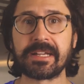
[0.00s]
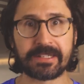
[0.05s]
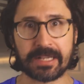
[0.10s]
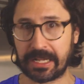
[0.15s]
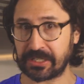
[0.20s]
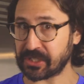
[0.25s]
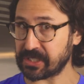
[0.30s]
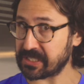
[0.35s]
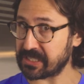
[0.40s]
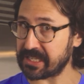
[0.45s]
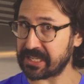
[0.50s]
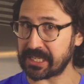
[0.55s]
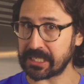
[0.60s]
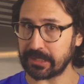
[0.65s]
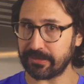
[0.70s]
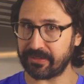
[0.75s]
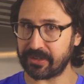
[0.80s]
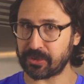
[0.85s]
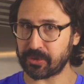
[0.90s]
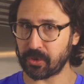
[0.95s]
not just the
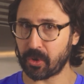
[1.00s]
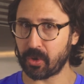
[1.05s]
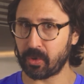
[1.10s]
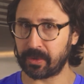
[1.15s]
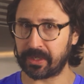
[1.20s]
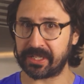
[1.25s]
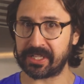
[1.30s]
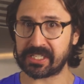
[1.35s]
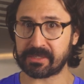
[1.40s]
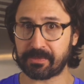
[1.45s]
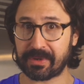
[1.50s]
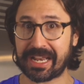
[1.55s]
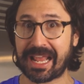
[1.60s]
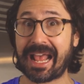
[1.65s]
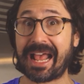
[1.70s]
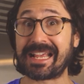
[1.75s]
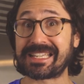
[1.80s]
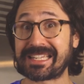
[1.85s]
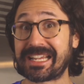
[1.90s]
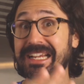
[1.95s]
individual ones, but
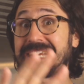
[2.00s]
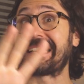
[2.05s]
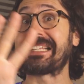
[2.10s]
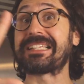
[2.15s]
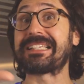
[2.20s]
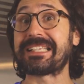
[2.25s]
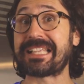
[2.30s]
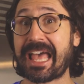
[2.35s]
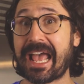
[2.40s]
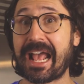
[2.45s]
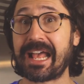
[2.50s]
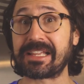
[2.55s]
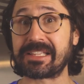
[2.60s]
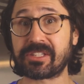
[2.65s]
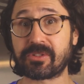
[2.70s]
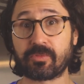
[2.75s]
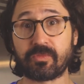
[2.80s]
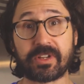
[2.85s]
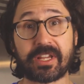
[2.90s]
as a class.